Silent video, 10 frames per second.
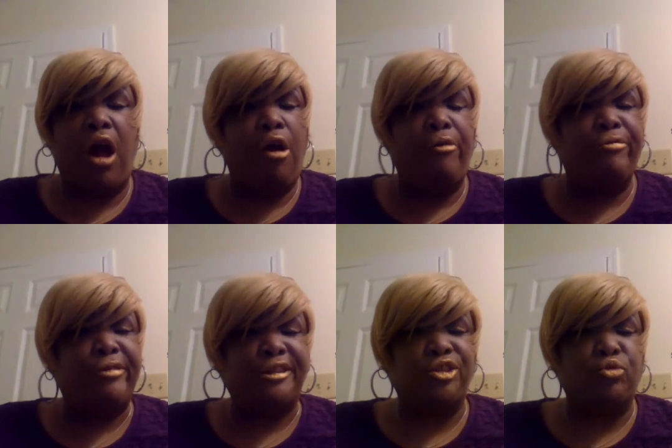our
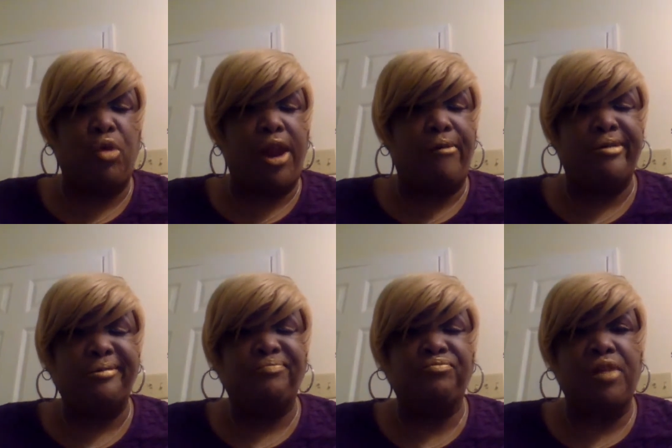friends or
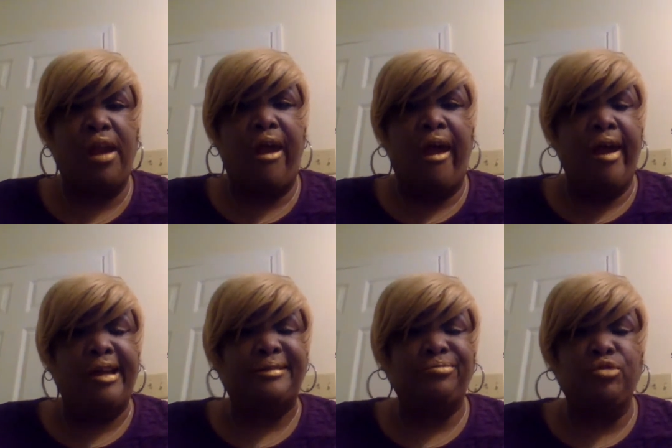whatever.
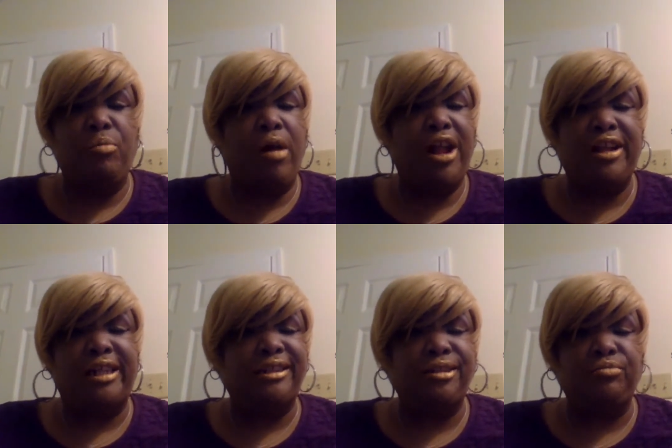And we played
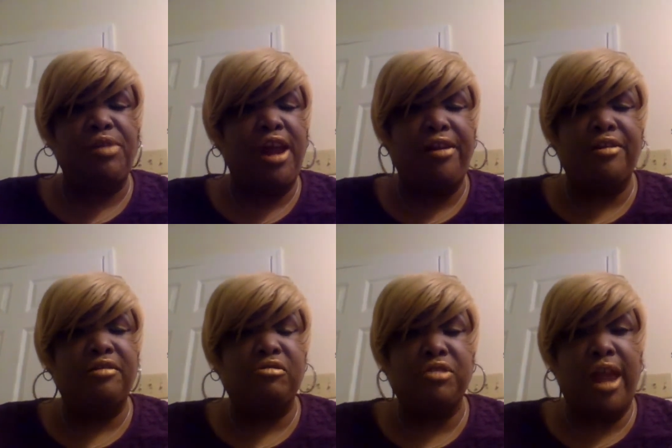games and we had a
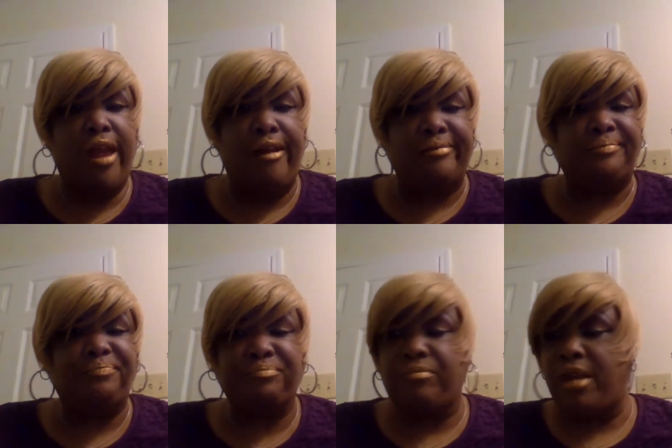good old time.
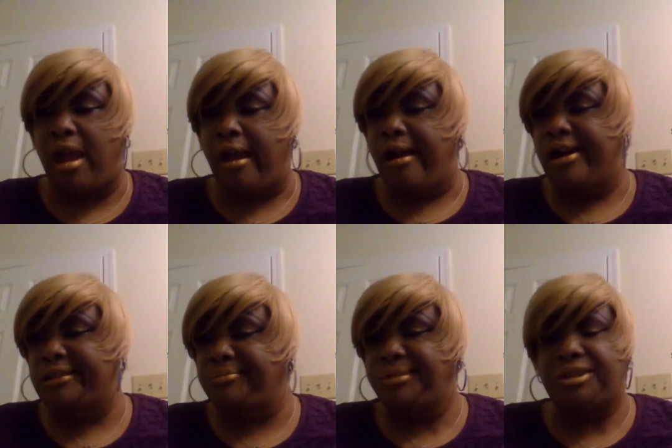
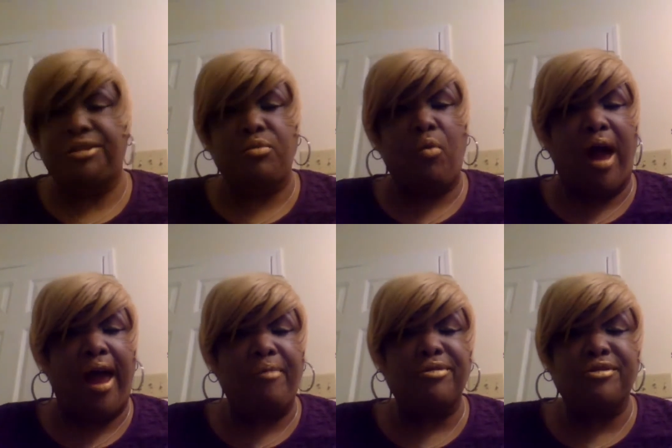And Mr.
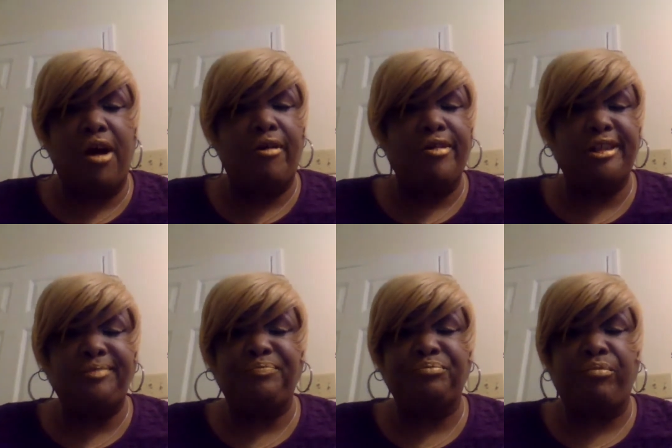Y was
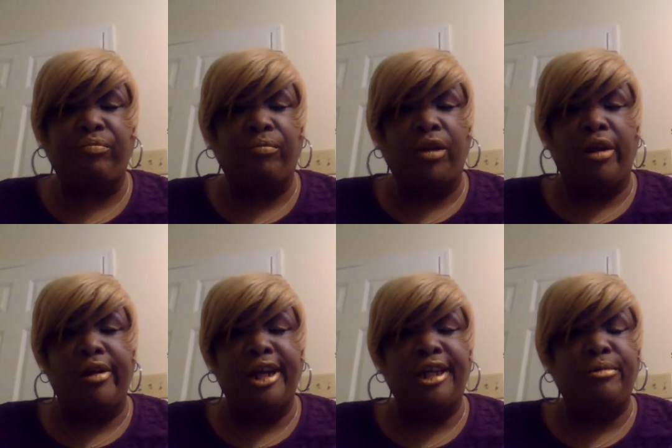talking.
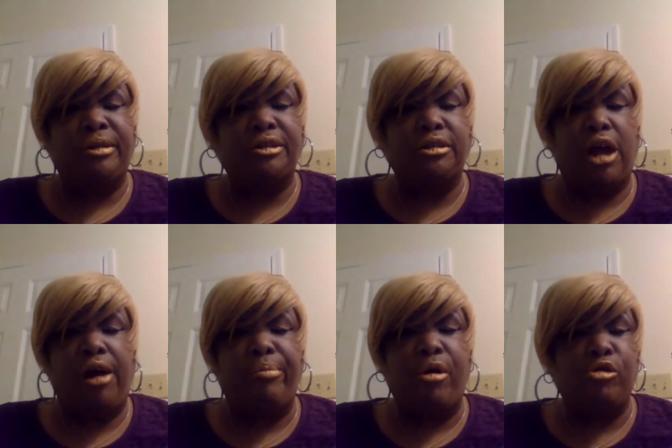He was
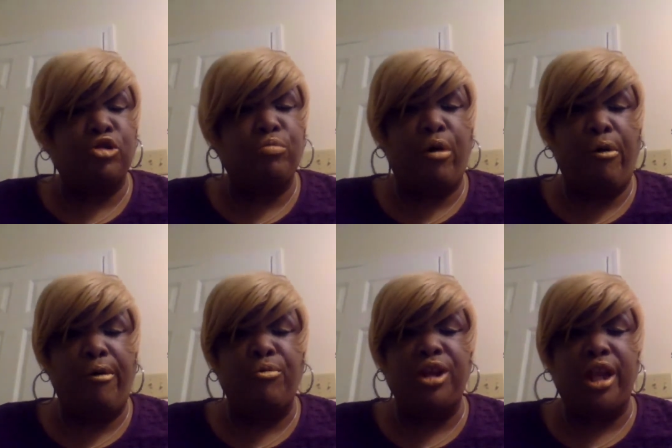approachable
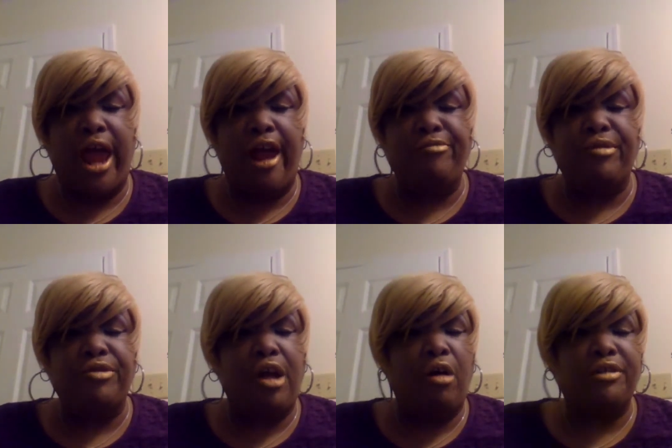and we laughed
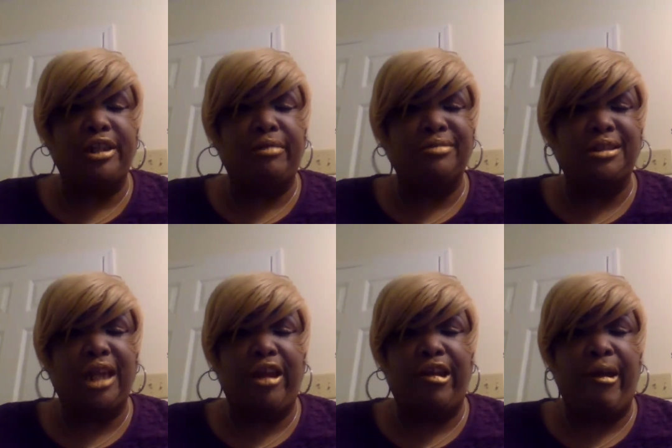and talked and
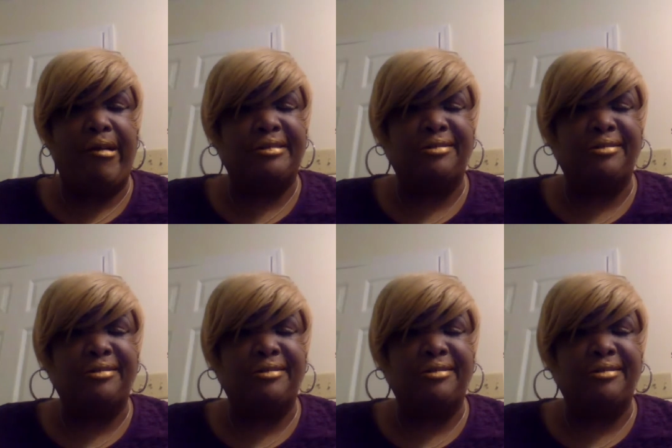everything.